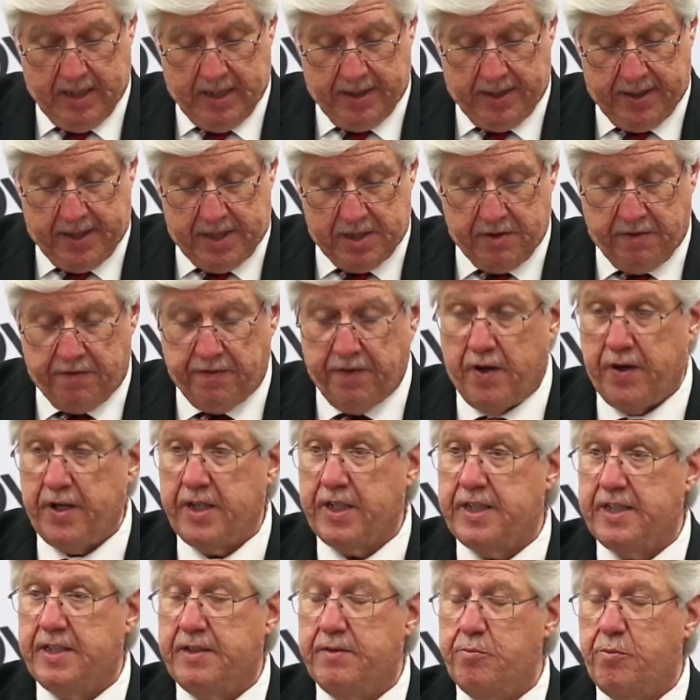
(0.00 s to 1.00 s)
These are very
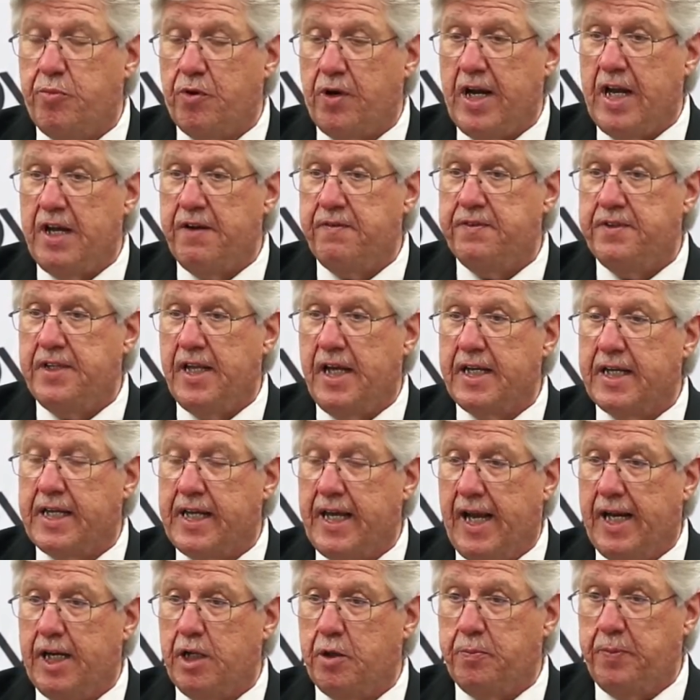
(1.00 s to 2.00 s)
brave,
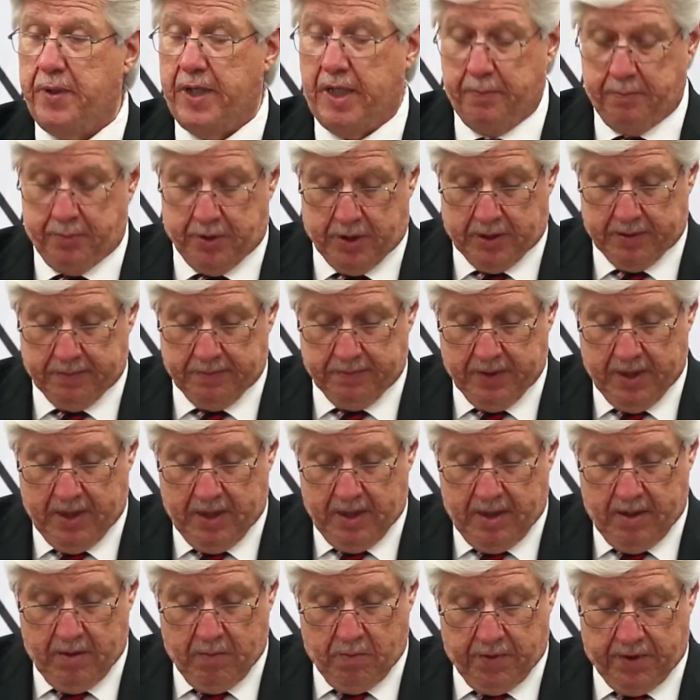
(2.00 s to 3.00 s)
dedicated people
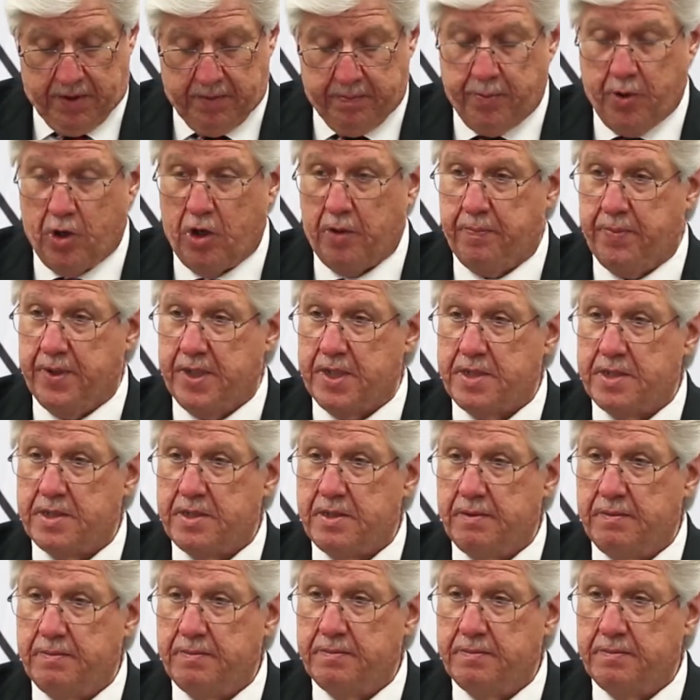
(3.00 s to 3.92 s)
with purpose.